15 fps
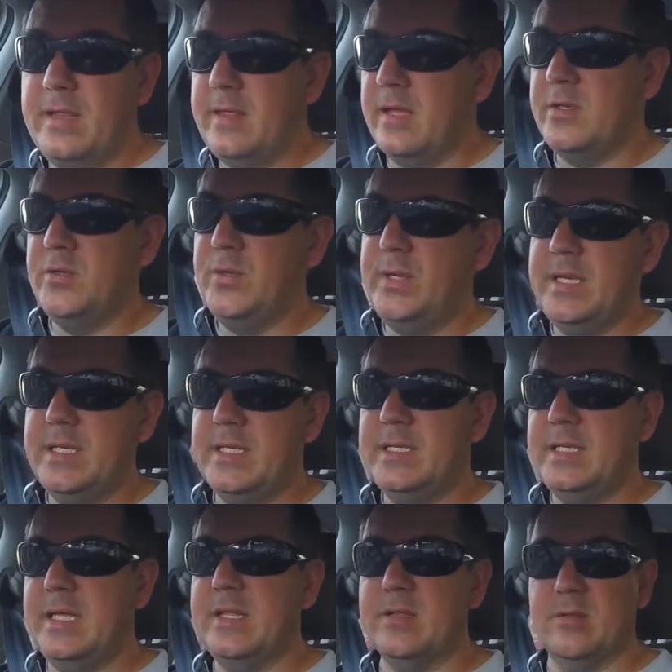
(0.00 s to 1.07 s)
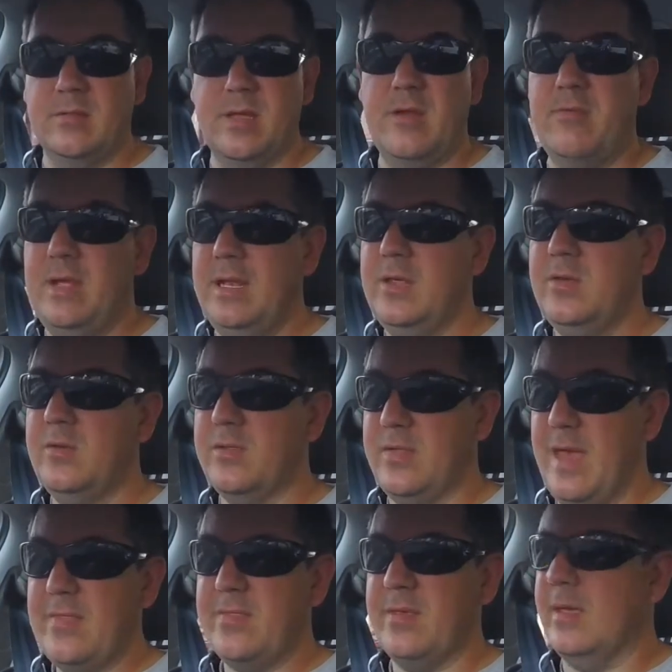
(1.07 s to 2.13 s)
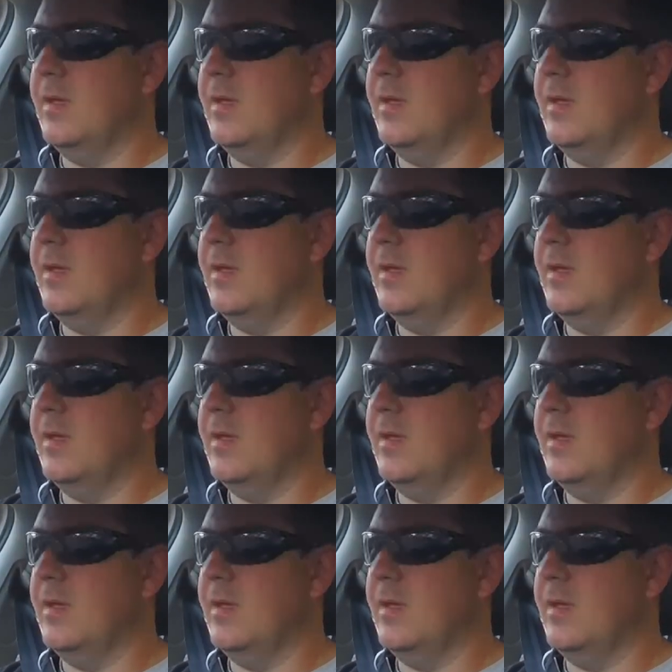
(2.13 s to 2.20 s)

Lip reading: that 2 litre diesel, they really use that thing